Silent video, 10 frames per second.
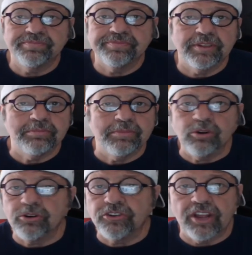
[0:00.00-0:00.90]

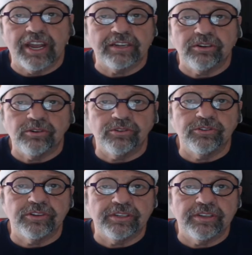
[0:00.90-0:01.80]

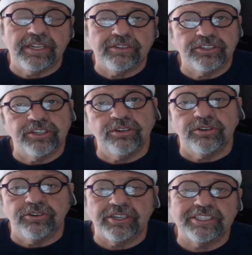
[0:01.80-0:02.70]
motorcycles, and
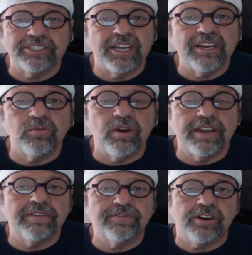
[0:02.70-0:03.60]
scooters. I stay
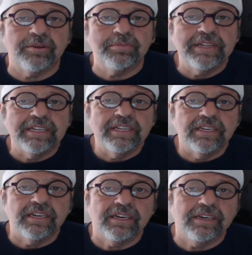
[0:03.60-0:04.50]
away from
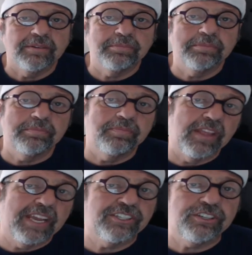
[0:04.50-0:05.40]

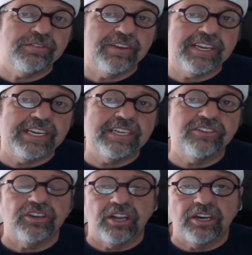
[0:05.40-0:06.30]

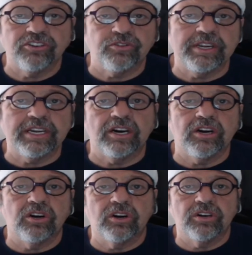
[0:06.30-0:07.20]
SUVs, luxury
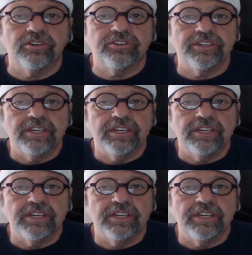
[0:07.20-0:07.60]
cars,